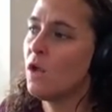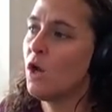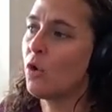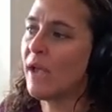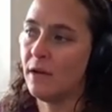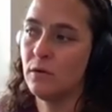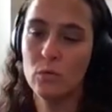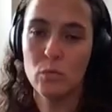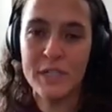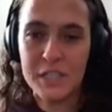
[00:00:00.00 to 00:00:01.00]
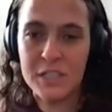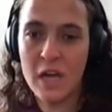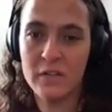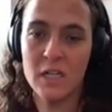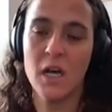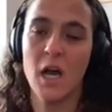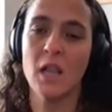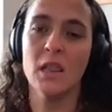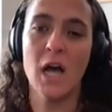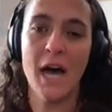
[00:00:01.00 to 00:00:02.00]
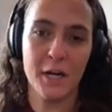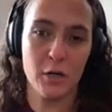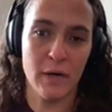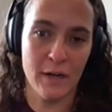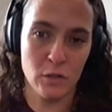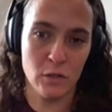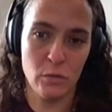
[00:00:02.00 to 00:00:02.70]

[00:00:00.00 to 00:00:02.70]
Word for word: Okay, we just covered a lot of ground.